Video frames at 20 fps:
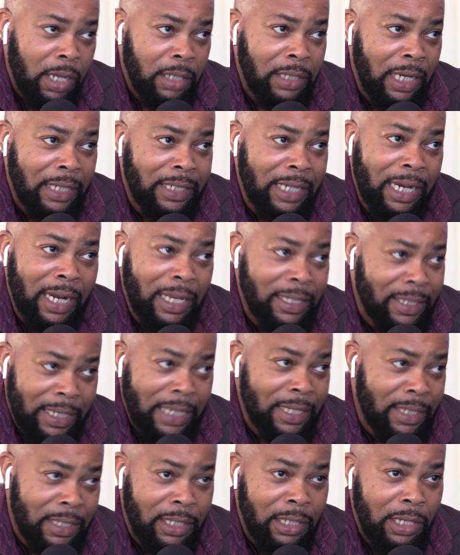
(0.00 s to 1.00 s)
that can
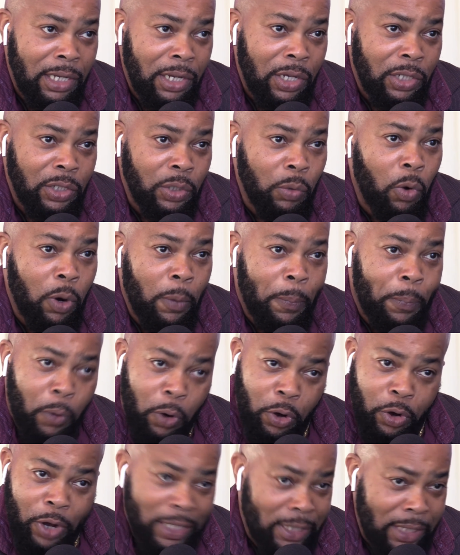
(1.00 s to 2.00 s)
assist the whole
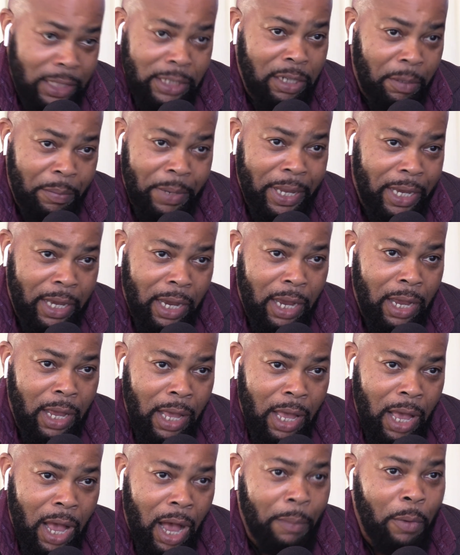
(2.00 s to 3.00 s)
progress in Jamaica,
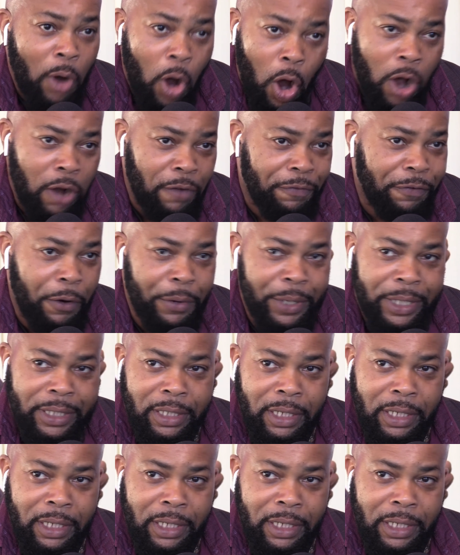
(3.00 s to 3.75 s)
I'm all for it.